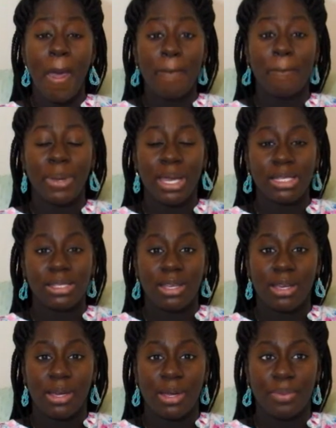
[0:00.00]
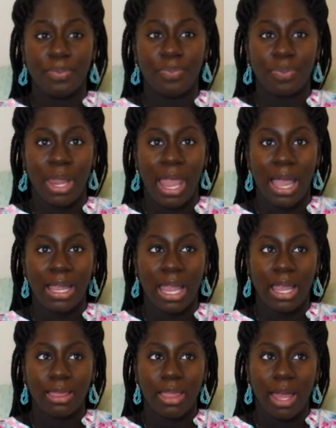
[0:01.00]
But I
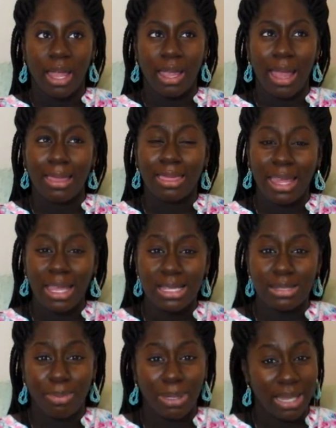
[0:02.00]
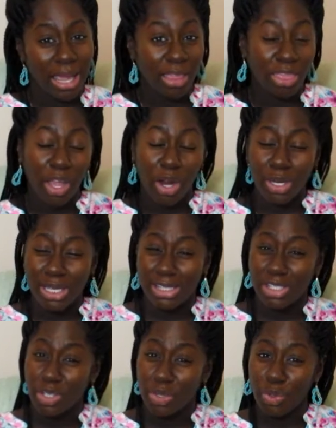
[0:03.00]
gained I think it's been like
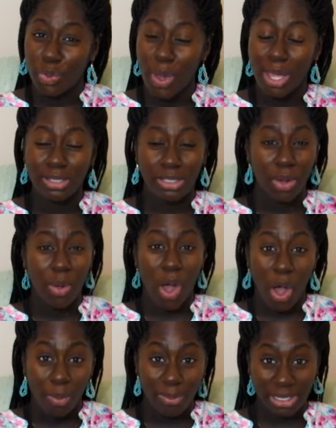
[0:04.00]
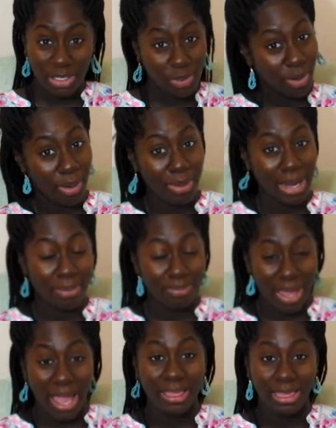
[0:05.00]
32. Don't hold me to it, but
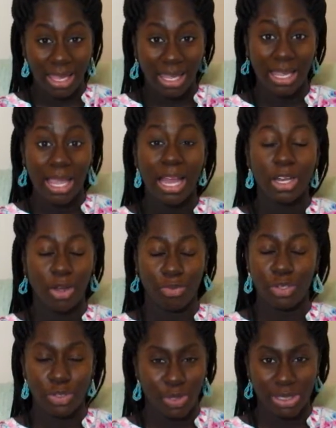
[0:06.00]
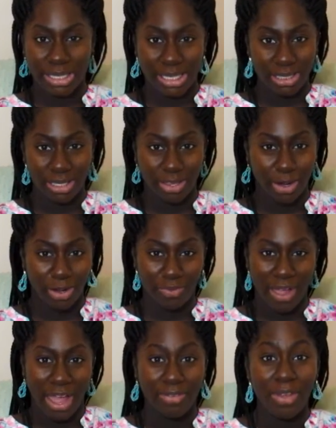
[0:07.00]
I know for sure it's less than
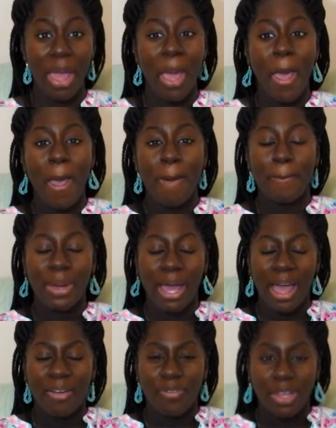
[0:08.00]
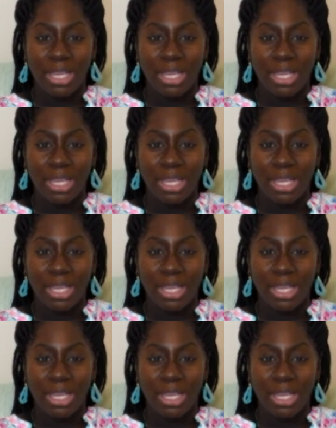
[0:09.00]
35. But I feel